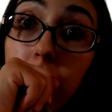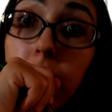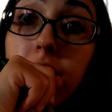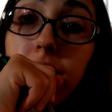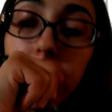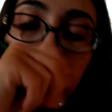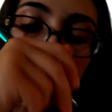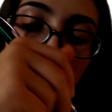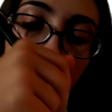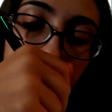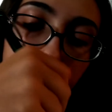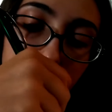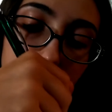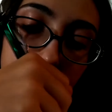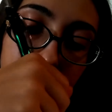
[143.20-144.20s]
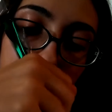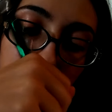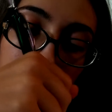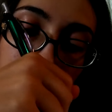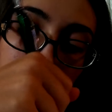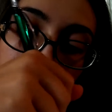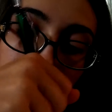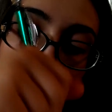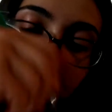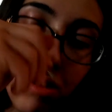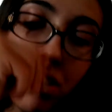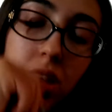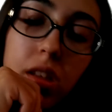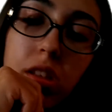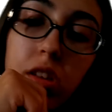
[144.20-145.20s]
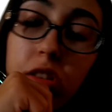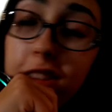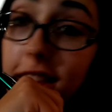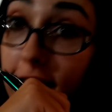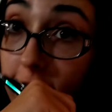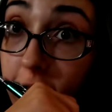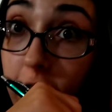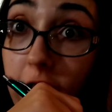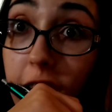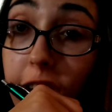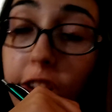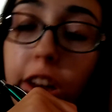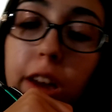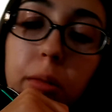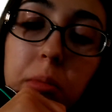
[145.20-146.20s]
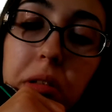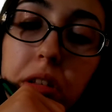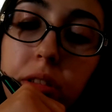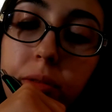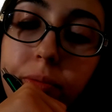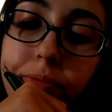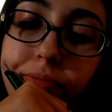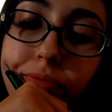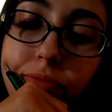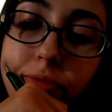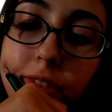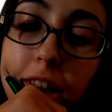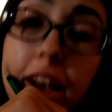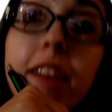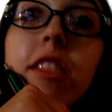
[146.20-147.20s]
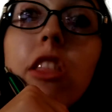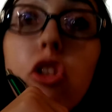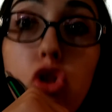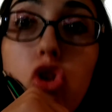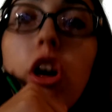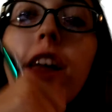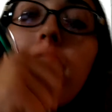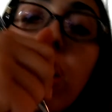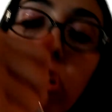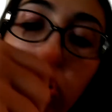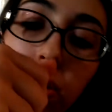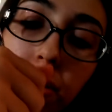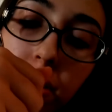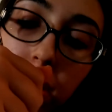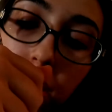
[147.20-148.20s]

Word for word: I think we have enough games. So you like video games. And the cello